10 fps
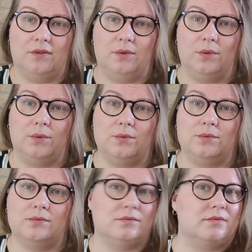
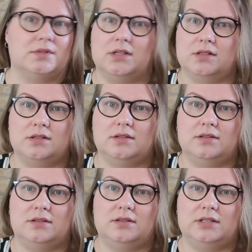to such
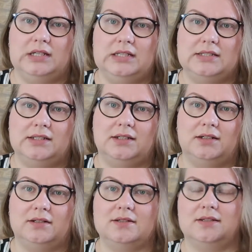
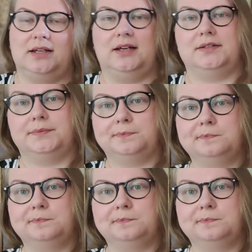details that